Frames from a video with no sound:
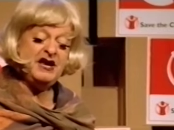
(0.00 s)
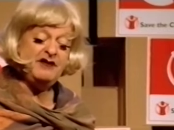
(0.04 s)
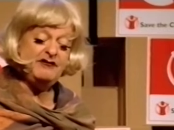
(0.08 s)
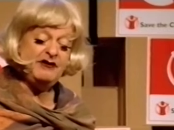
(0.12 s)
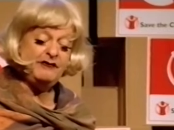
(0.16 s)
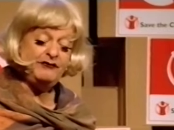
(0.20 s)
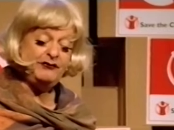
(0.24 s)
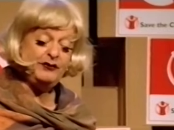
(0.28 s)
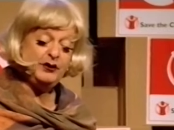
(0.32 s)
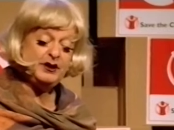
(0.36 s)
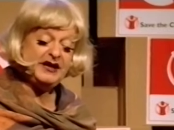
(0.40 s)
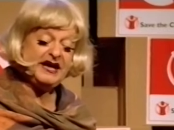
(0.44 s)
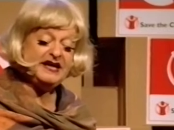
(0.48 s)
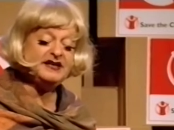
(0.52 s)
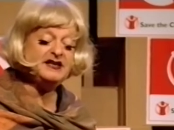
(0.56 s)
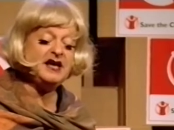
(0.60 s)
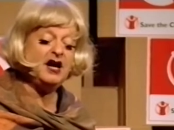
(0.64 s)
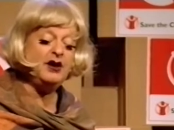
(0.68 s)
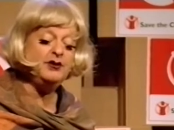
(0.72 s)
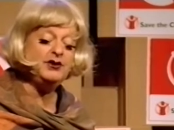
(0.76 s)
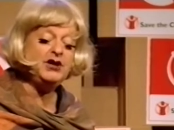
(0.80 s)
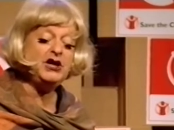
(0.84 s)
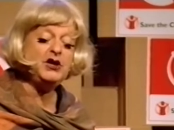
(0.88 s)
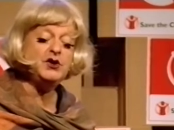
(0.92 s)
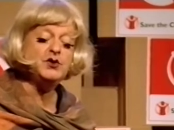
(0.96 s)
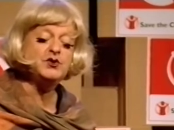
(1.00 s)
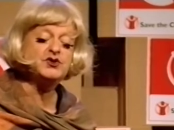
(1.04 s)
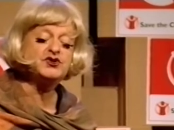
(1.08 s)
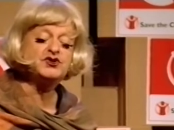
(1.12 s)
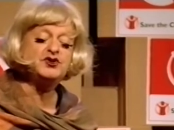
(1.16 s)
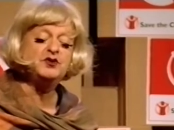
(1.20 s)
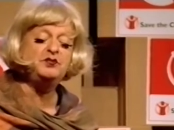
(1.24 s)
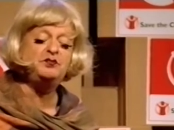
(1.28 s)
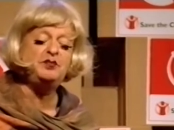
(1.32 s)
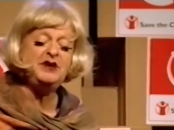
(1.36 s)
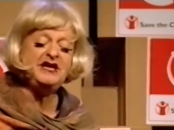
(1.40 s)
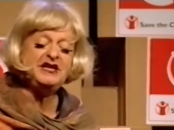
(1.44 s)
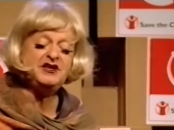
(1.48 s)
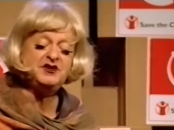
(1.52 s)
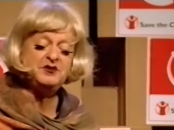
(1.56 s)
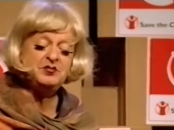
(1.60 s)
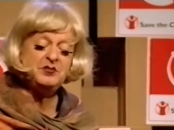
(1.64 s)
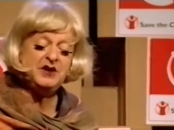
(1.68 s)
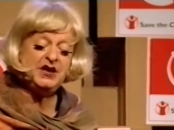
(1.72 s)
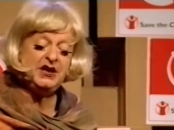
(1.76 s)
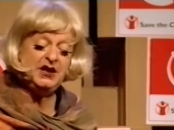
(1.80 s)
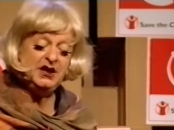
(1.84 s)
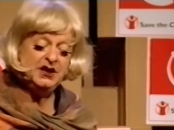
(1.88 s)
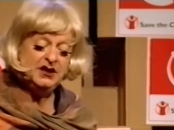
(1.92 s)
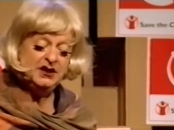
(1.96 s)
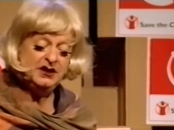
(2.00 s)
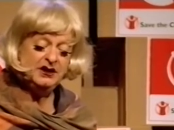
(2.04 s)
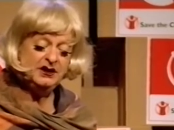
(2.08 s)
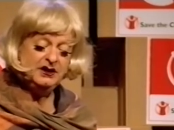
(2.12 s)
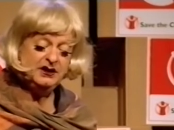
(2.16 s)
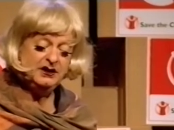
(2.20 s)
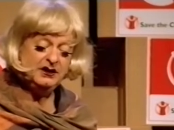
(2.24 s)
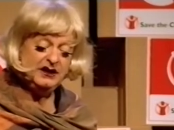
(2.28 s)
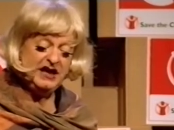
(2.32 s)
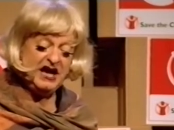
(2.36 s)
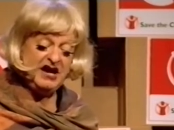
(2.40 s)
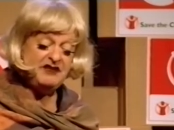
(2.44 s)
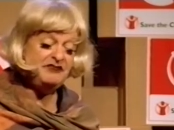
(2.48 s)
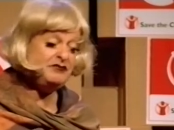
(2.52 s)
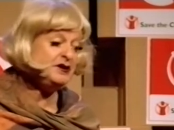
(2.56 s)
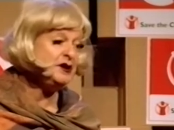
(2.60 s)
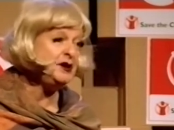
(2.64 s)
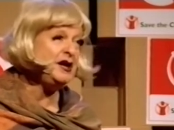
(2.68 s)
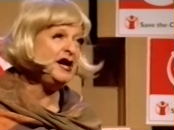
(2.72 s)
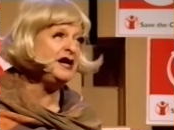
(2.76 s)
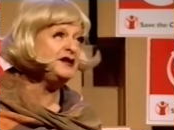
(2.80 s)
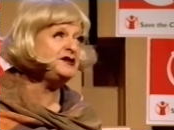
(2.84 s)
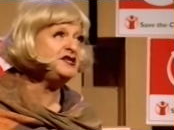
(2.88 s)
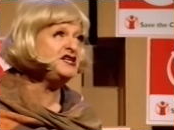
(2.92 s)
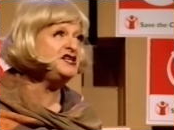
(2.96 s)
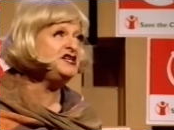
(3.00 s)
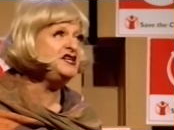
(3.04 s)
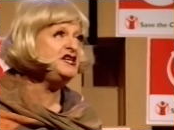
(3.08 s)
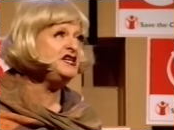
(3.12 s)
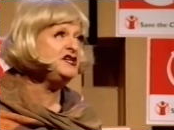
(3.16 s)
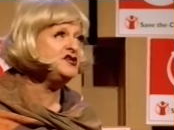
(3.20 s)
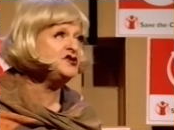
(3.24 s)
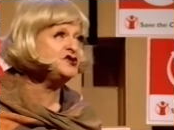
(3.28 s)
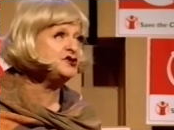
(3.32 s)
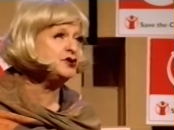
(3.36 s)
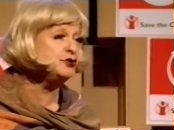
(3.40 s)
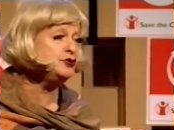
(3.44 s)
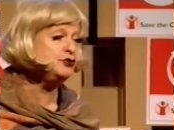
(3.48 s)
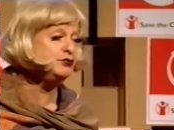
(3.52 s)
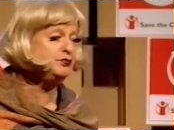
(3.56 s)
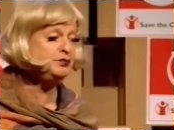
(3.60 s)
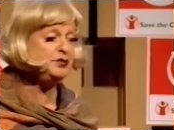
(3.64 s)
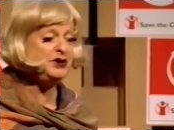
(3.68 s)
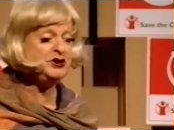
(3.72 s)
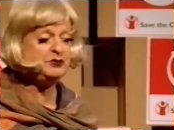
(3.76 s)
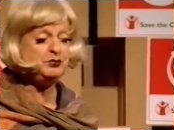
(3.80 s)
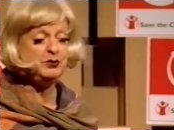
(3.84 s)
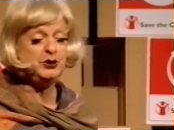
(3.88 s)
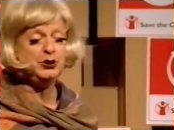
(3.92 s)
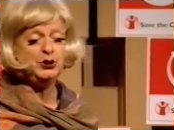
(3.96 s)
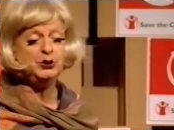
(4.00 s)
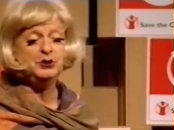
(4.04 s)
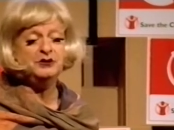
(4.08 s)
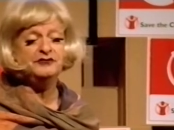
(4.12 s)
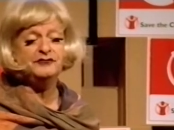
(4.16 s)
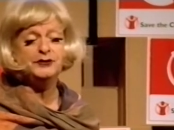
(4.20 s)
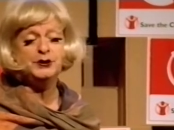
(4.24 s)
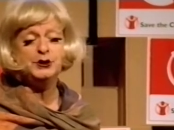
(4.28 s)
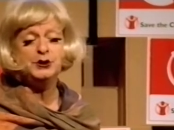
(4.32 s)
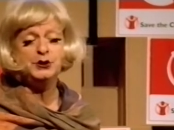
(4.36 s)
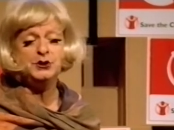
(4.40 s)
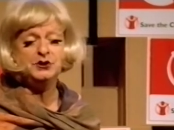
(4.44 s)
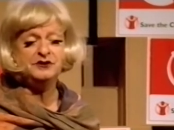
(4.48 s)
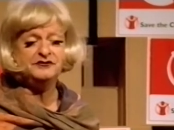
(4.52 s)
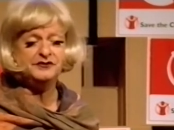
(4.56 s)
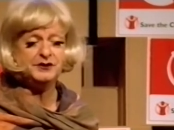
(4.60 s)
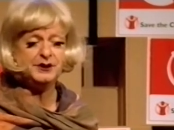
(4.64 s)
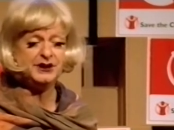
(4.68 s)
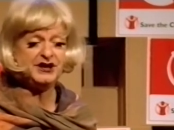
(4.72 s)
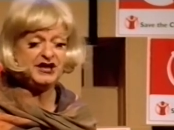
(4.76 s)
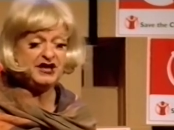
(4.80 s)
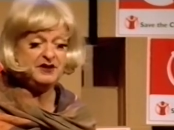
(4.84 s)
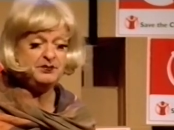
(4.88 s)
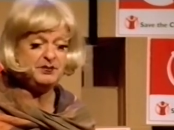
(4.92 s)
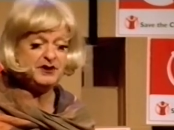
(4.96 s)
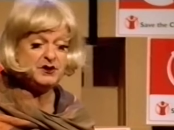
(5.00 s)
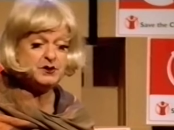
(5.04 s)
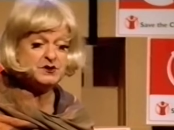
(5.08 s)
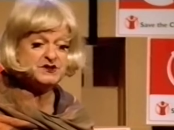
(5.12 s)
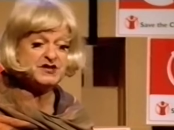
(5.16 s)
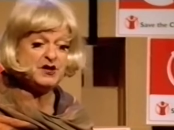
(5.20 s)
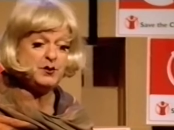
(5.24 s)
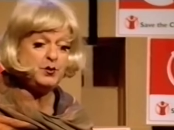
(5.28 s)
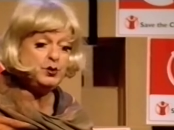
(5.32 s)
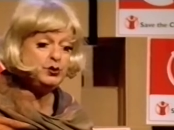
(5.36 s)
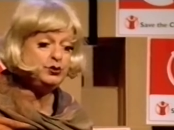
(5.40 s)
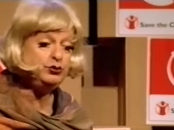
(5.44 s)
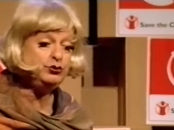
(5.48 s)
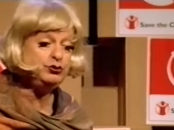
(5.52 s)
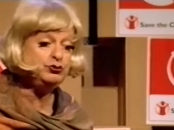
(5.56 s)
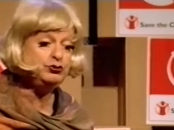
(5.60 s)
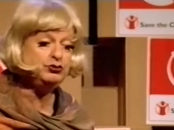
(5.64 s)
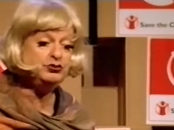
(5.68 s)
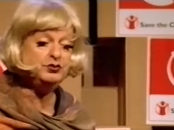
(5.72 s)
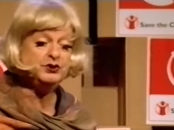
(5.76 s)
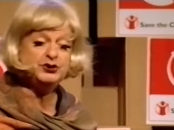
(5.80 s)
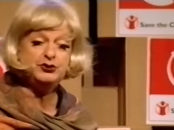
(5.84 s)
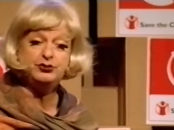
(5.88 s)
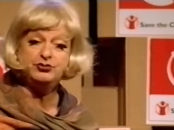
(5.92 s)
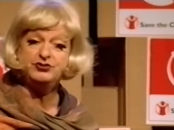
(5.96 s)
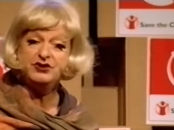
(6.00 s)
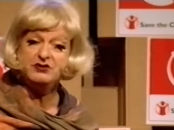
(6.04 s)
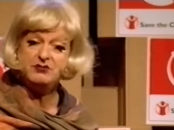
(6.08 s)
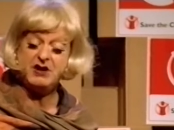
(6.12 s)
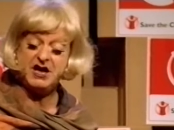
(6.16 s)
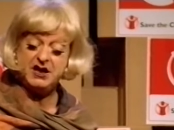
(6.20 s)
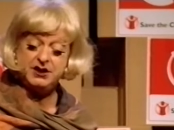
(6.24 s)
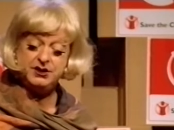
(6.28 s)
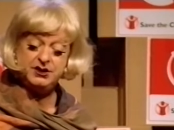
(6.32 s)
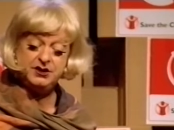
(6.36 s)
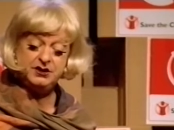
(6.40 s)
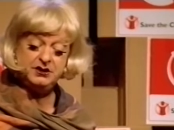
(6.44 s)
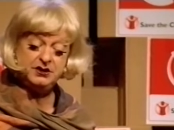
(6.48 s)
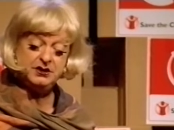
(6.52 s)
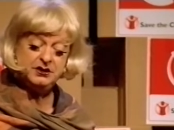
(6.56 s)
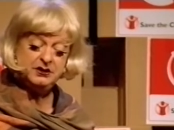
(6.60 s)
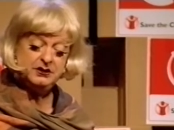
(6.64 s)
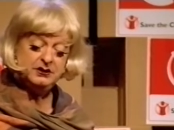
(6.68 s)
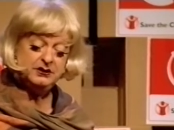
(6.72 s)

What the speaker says: never forget how you used to beat me. Every night in Easton, you beat me over and over again because I wouldn't do what you demanded.